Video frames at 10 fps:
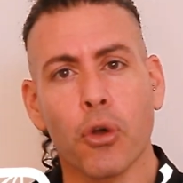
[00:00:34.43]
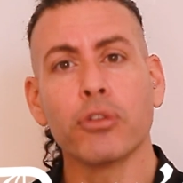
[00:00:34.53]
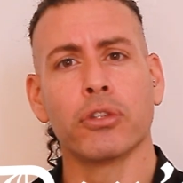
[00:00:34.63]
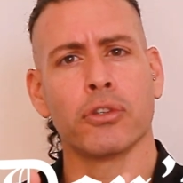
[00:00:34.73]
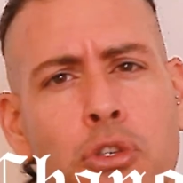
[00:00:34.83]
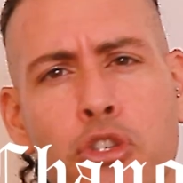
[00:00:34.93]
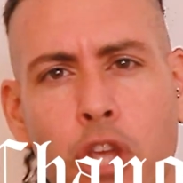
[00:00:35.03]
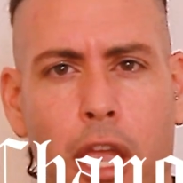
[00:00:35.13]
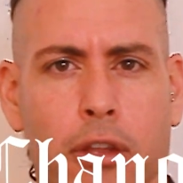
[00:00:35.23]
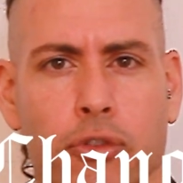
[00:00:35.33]
don't
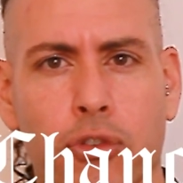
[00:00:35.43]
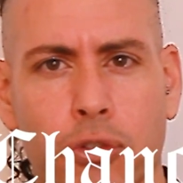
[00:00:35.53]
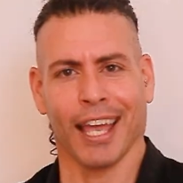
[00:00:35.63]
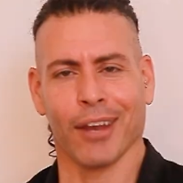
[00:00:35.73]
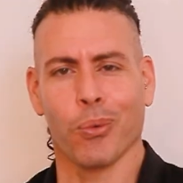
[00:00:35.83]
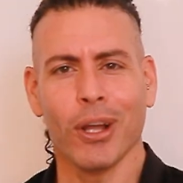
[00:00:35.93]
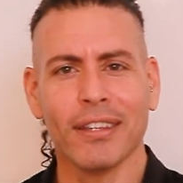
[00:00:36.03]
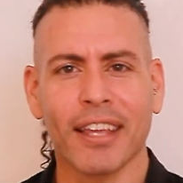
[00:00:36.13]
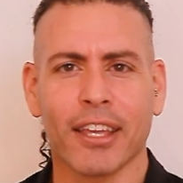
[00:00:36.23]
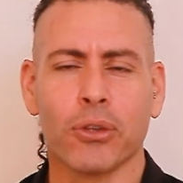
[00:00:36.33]
change. And
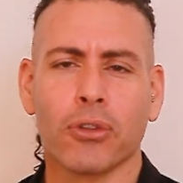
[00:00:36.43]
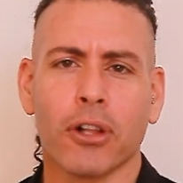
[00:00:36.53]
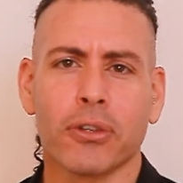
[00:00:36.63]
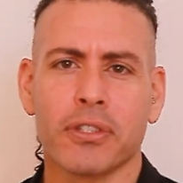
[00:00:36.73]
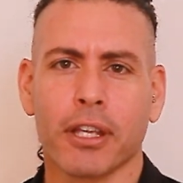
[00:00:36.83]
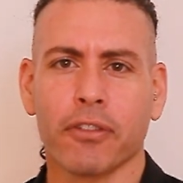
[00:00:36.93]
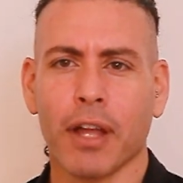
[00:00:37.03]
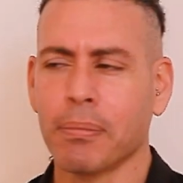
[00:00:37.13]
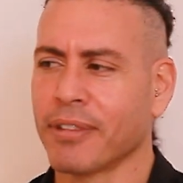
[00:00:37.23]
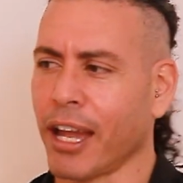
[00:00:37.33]
one day you told yourself,
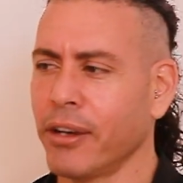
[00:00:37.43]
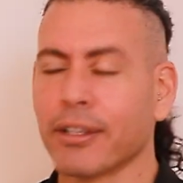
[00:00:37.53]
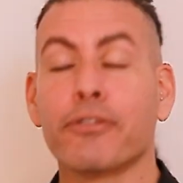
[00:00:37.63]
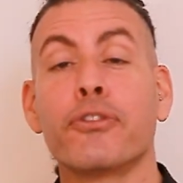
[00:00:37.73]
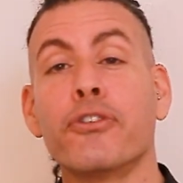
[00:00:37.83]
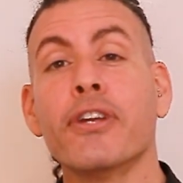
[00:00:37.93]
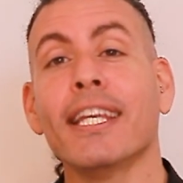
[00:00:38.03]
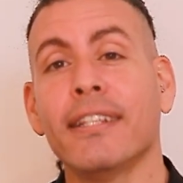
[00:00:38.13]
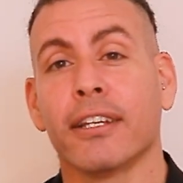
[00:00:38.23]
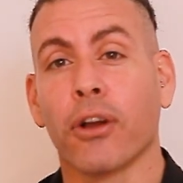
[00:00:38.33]
I'm tired of
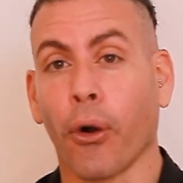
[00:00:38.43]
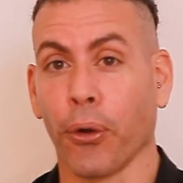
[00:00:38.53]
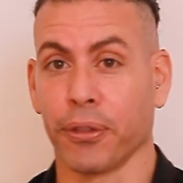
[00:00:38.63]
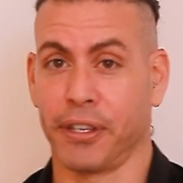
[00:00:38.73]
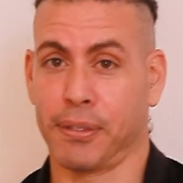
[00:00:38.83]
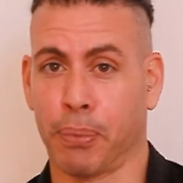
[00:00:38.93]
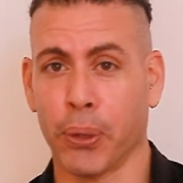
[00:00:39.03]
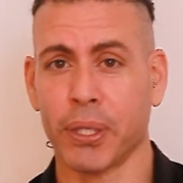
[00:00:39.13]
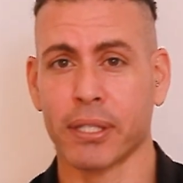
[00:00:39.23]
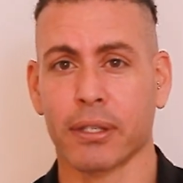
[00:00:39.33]
reading all these
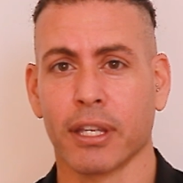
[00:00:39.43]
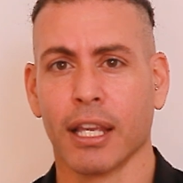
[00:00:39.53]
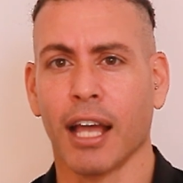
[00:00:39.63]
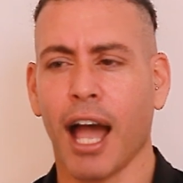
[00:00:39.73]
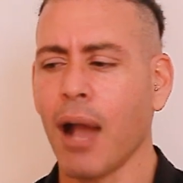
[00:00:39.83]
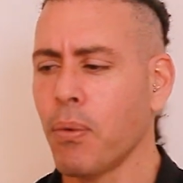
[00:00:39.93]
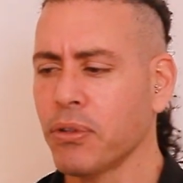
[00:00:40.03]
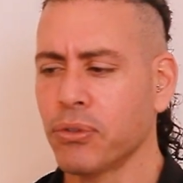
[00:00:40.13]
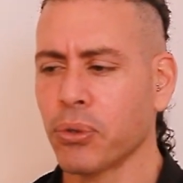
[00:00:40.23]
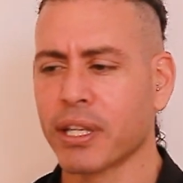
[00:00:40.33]
books. I
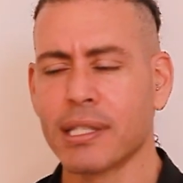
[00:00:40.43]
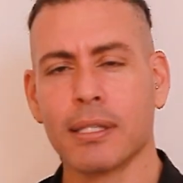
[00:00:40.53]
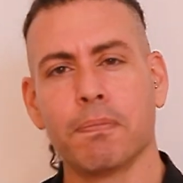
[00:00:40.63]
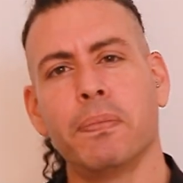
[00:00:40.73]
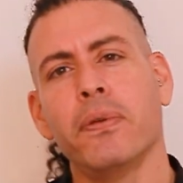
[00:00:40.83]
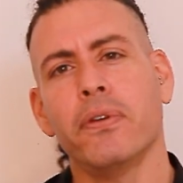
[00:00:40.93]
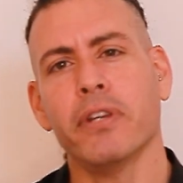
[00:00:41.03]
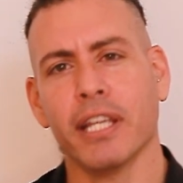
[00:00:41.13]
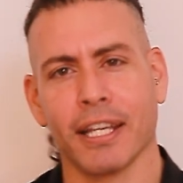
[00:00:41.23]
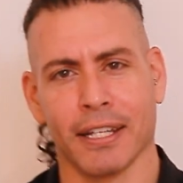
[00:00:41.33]
want to
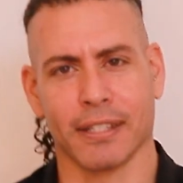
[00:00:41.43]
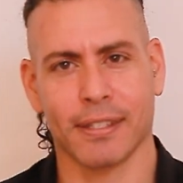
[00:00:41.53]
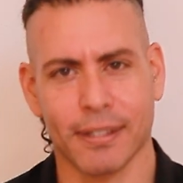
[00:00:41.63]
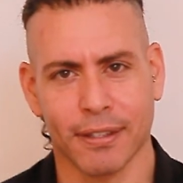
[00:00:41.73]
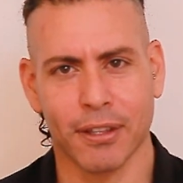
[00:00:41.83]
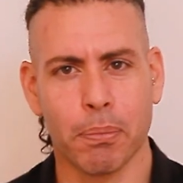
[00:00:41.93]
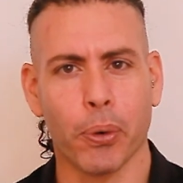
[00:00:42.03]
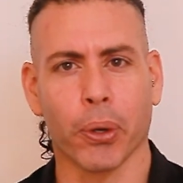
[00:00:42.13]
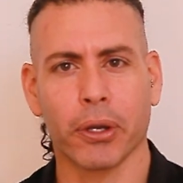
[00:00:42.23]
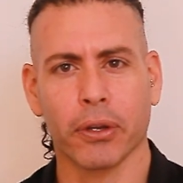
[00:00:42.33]
experience the
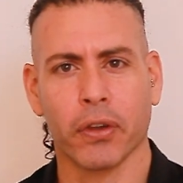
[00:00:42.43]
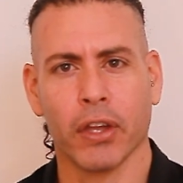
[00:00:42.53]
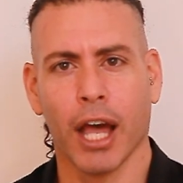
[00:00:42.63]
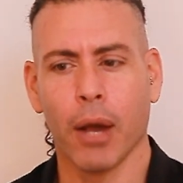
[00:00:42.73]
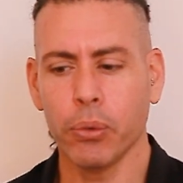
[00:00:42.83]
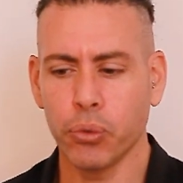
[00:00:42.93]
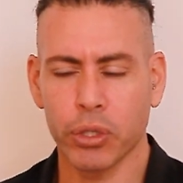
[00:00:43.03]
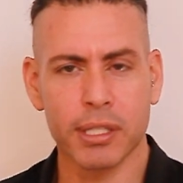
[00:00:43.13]
book. I want to